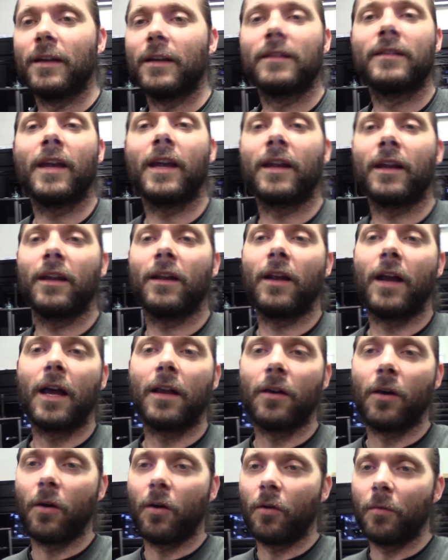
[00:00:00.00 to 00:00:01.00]
taking it
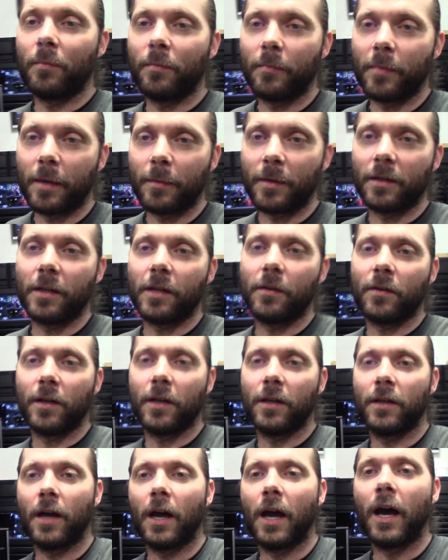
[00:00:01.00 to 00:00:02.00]
on home, maybe leaving
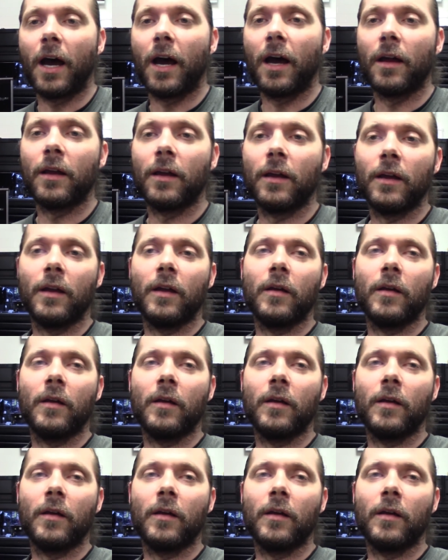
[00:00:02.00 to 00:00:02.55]
it, uh,